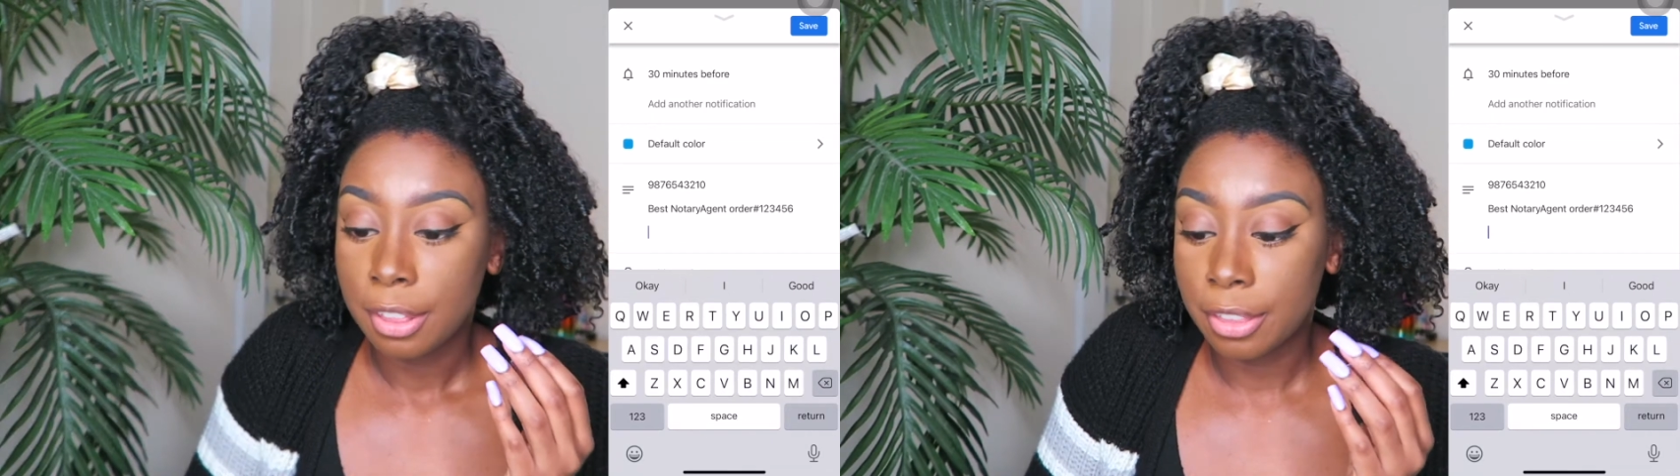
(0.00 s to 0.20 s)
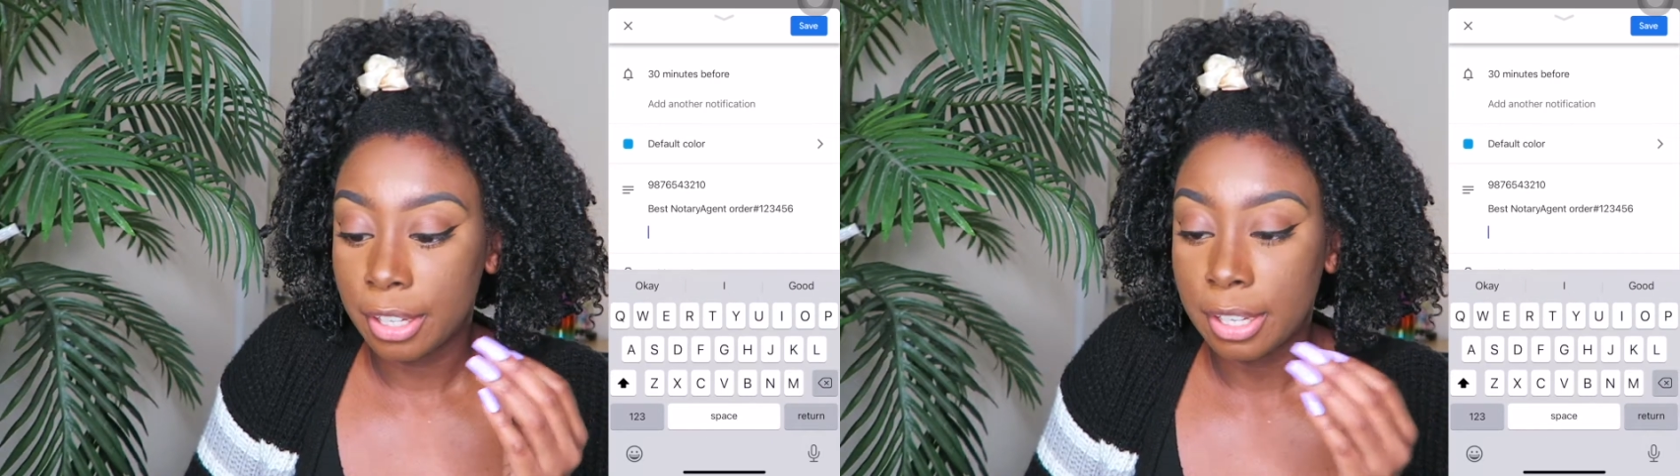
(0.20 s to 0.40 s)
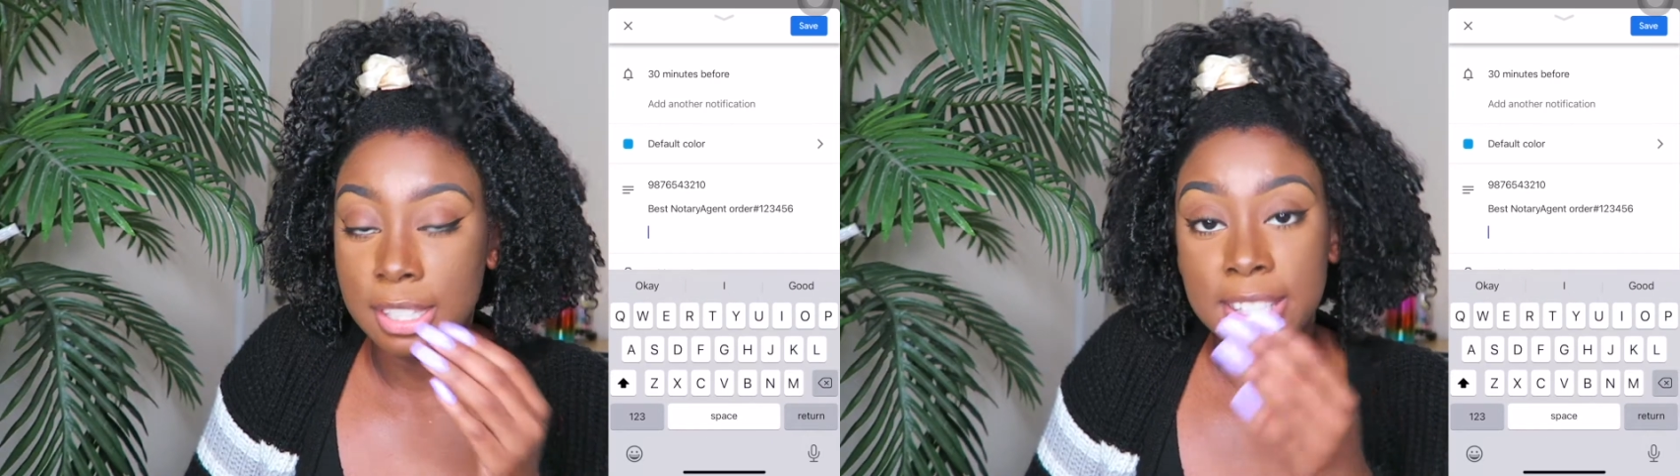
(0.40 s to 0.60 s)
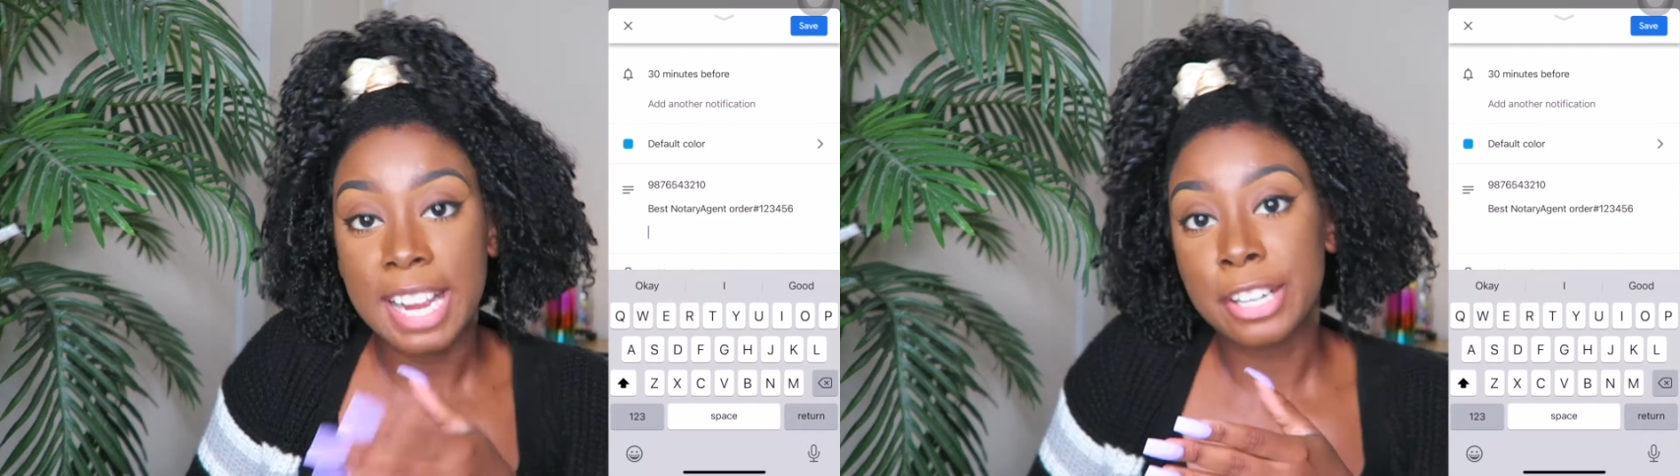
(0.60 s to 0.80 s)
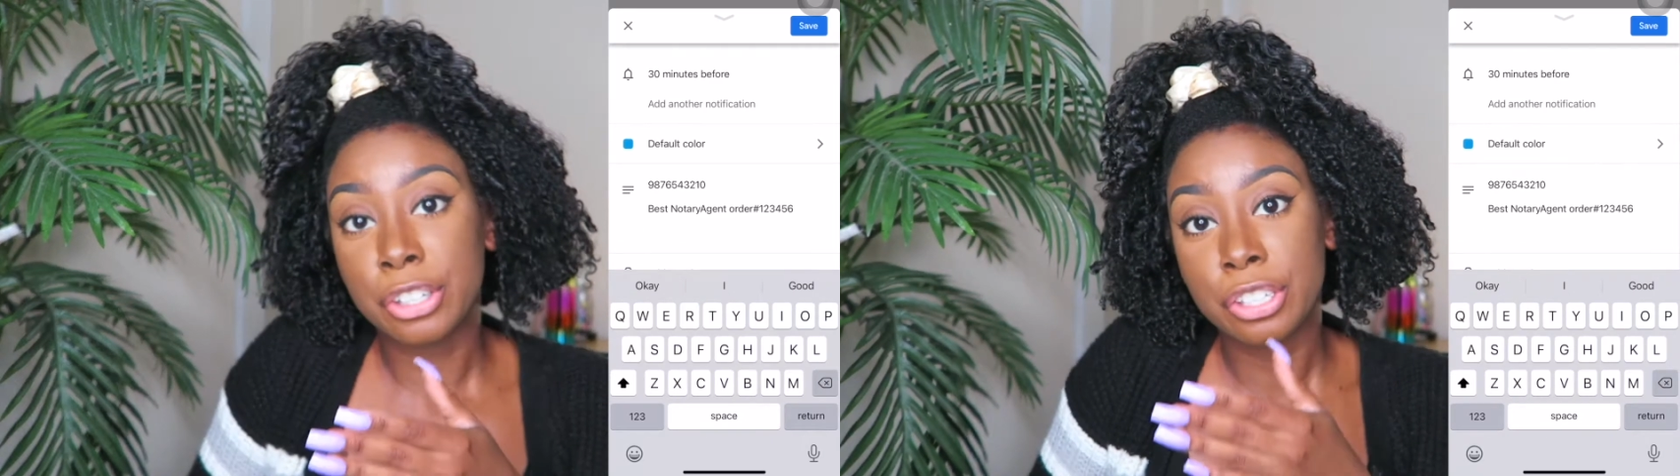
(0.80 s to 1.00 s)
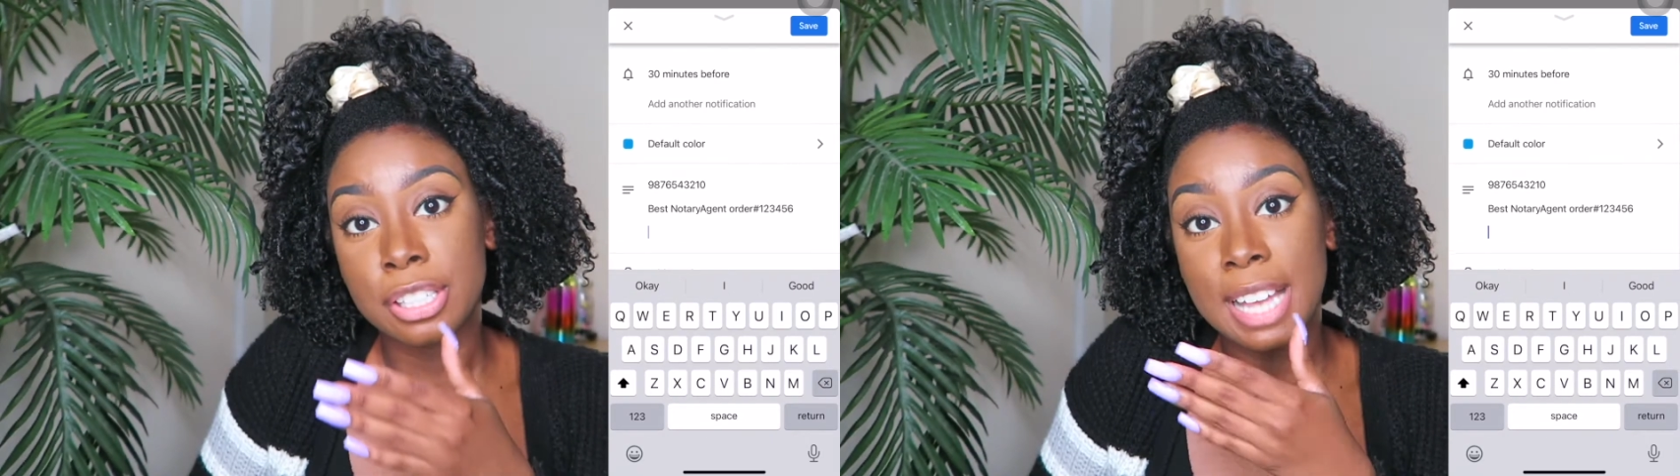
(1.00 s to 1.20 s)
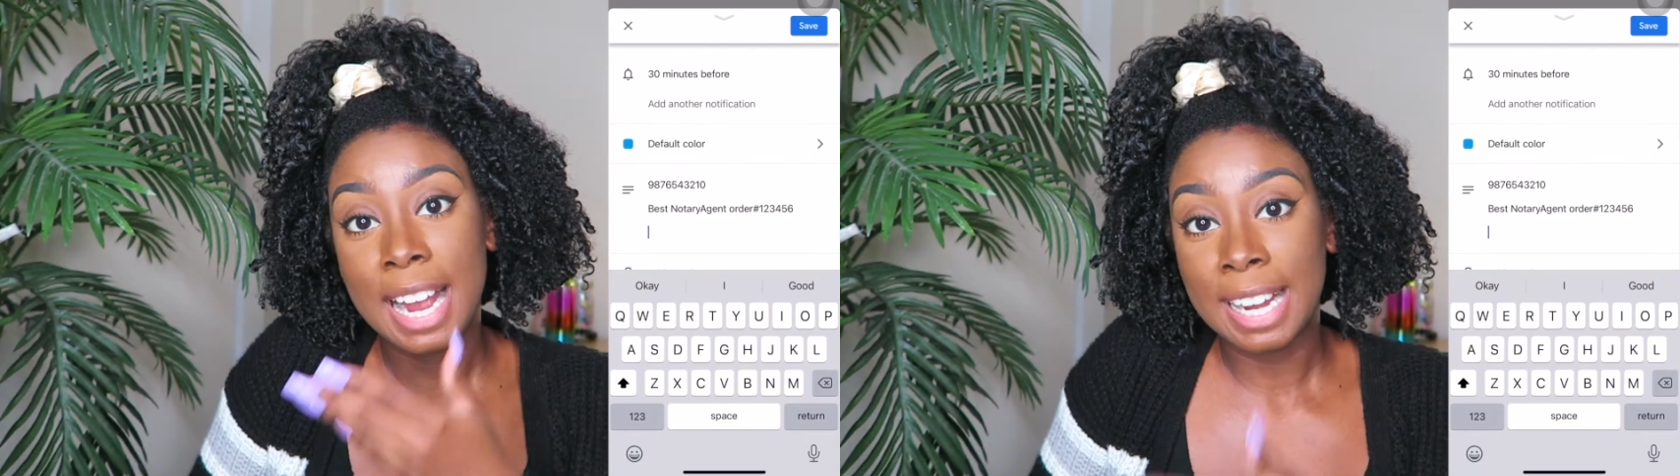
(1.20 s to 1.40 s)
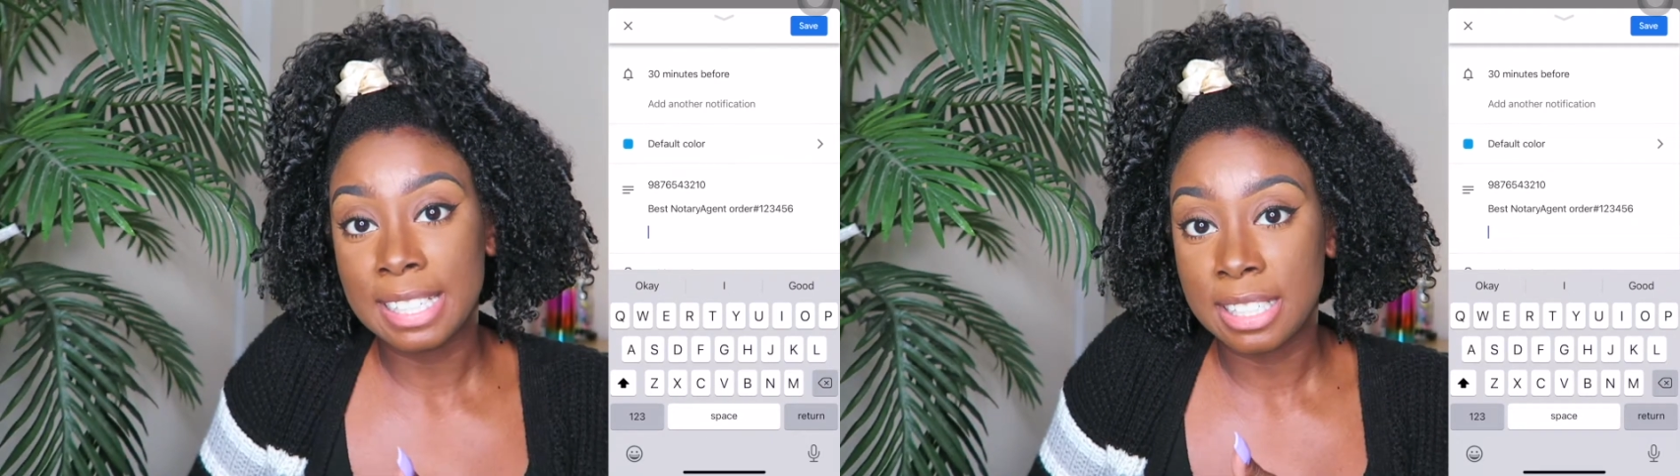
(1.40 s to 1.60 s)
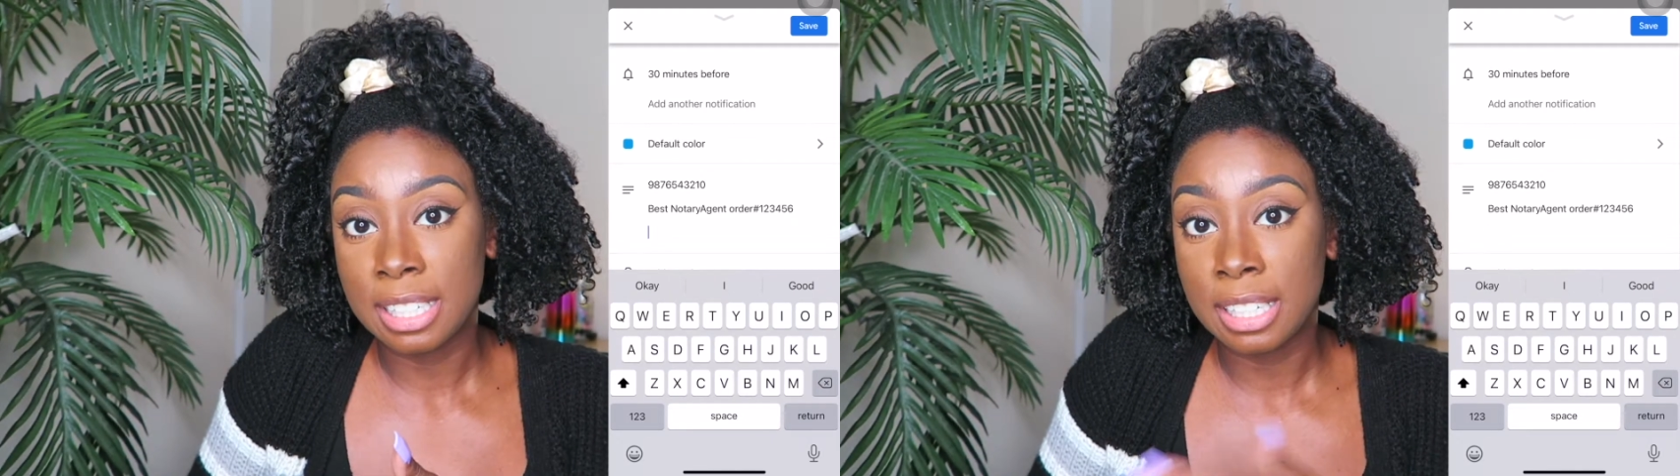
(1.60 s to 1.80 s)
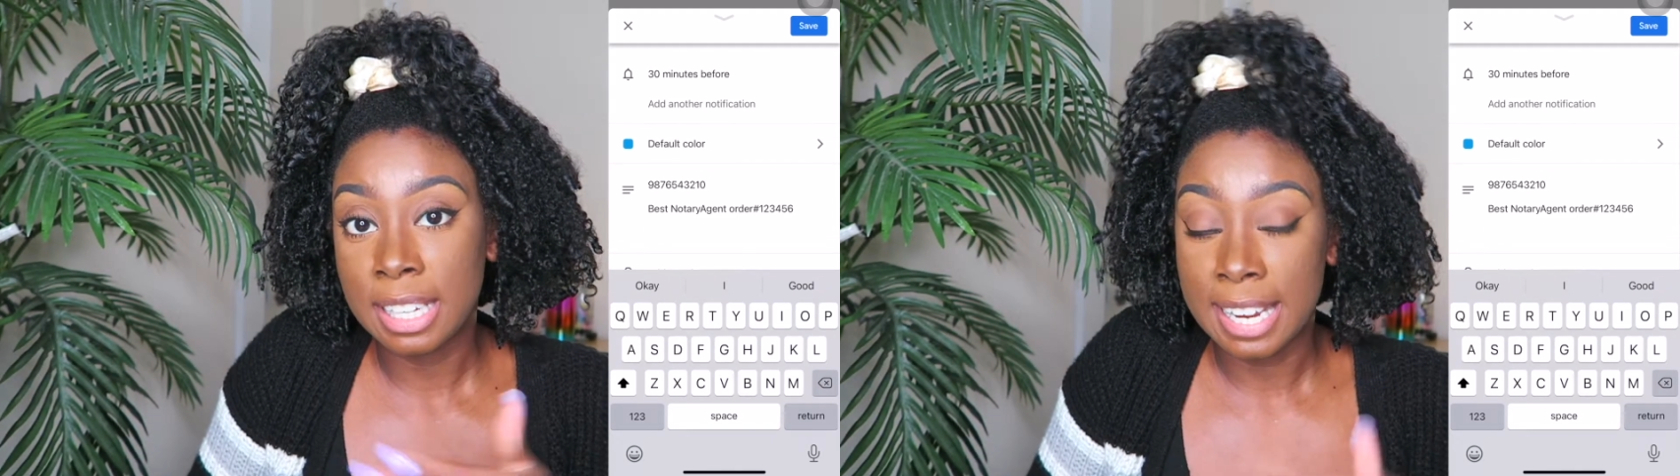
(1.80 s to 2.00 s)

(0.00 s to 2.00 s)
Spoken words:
the signer's ID